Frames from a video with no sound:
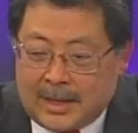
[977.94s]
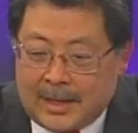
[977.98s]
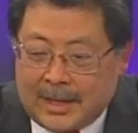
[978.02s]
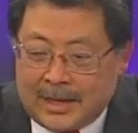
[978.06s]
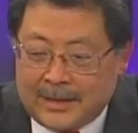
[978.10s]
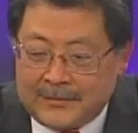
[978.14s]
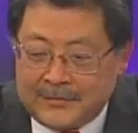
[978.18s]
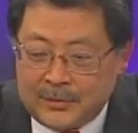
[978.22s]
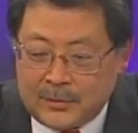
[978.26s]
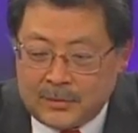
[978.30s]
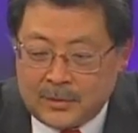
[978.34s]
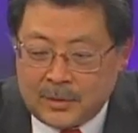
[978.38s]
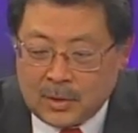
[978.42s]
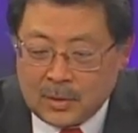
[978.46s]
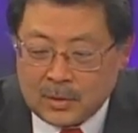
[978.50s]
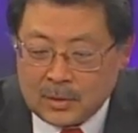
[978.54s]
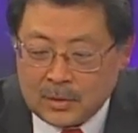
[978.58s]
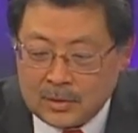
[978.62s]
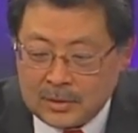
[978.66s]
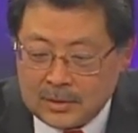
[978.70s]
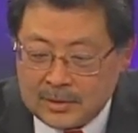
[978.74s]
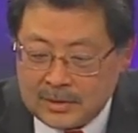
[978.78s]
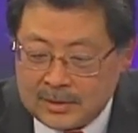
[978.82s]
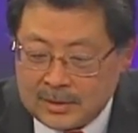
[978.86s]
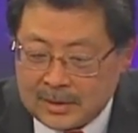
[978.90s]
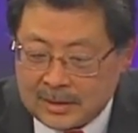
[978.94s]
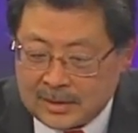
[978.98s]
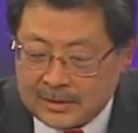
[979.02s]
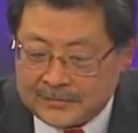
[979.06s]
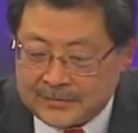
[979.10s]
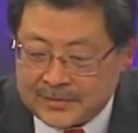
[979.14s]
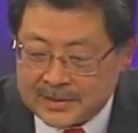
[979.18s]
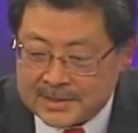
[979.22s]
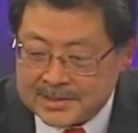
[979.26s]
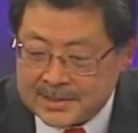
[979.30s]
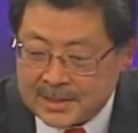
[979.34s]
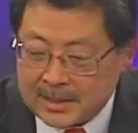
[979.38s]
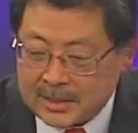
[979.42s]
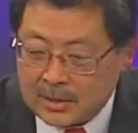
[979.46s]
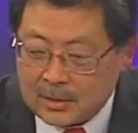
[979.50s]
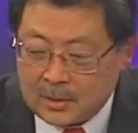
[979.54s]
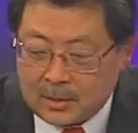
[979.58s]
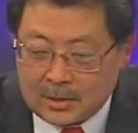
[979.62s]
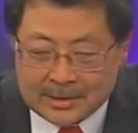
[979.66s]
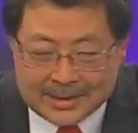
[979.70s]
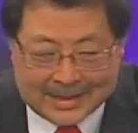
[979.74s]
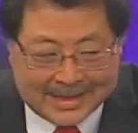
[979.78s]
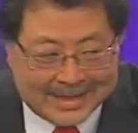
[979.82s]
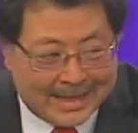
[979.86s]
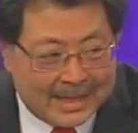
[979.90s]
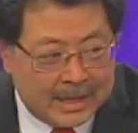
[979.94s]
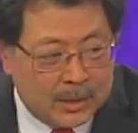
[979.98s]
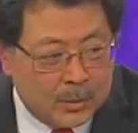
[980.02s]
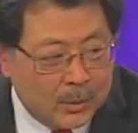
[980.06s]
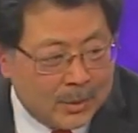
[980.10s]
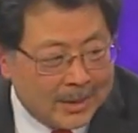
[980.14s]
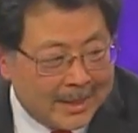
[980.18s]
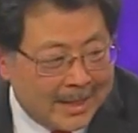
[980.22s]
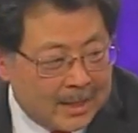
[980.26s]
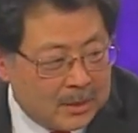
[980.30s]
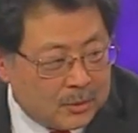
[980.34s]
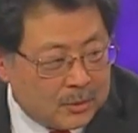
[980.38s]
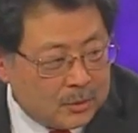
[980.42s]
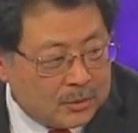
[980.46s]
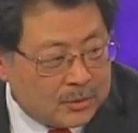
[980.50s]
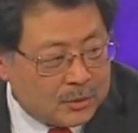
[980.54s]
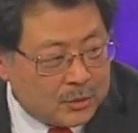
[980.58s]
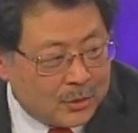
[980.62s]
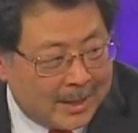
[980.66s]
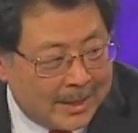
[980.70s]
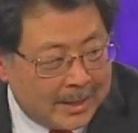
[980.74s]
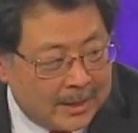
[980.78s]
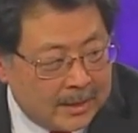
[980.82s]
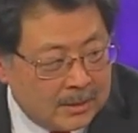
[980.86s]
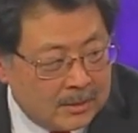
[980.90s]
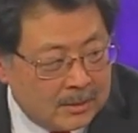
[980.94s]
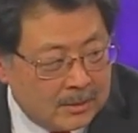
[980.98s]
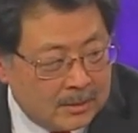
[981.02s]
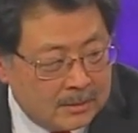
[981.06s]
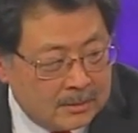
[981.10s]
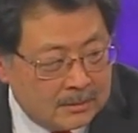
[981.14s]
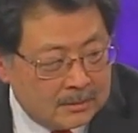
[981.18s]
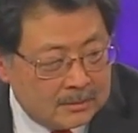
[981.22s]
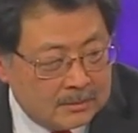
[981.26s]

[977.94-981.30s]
have you heard of this thing called an equilateral triangle?